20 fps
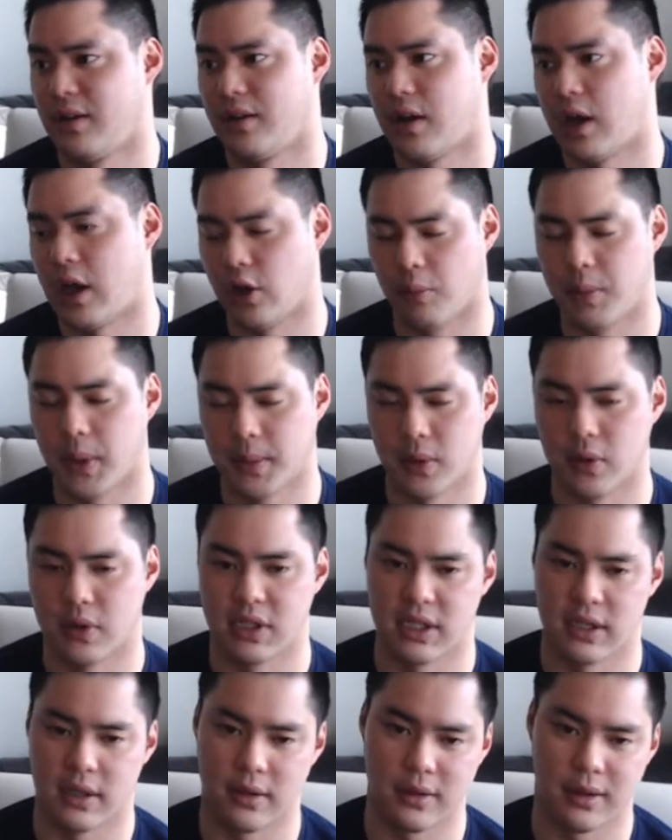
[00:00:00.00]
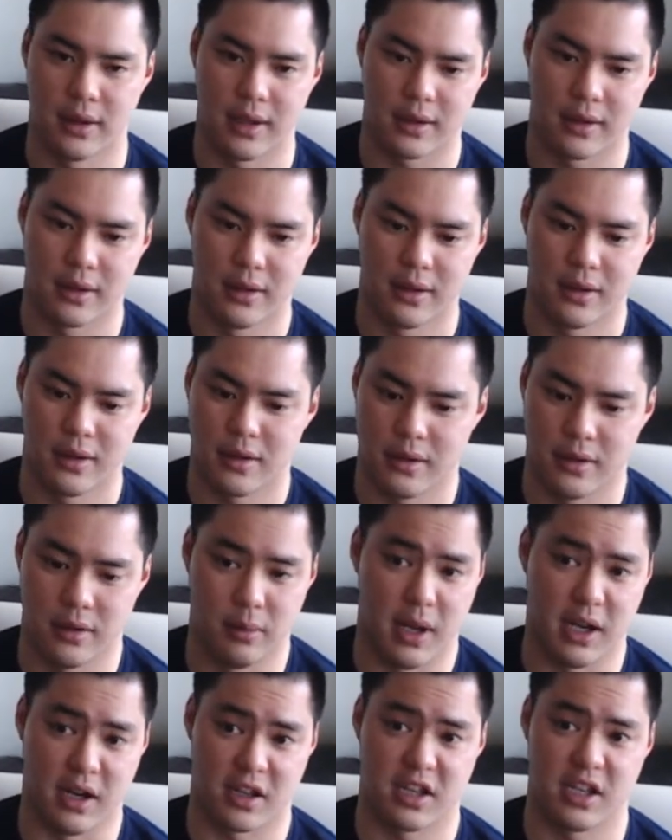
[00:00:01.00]
I know people who did. Like you
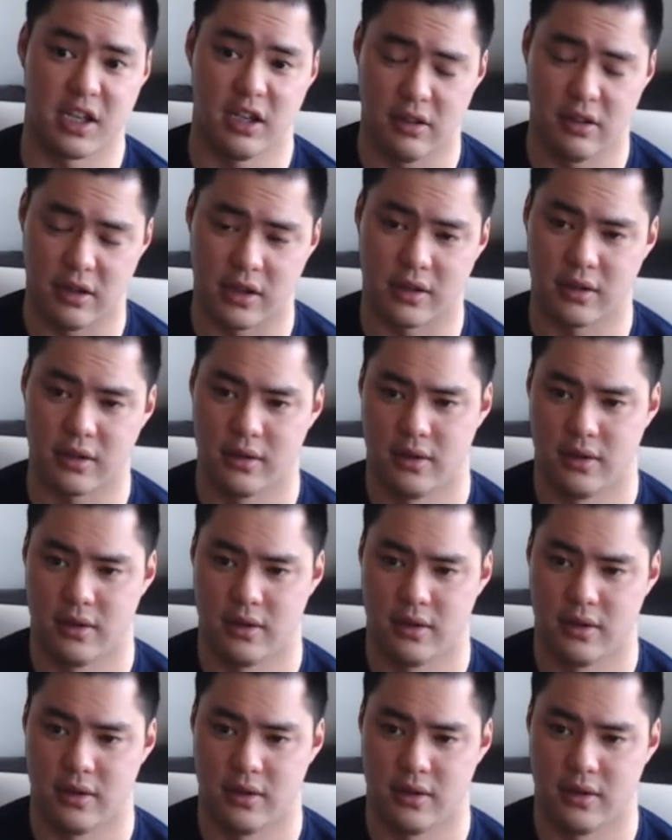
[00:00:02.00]
made a killing.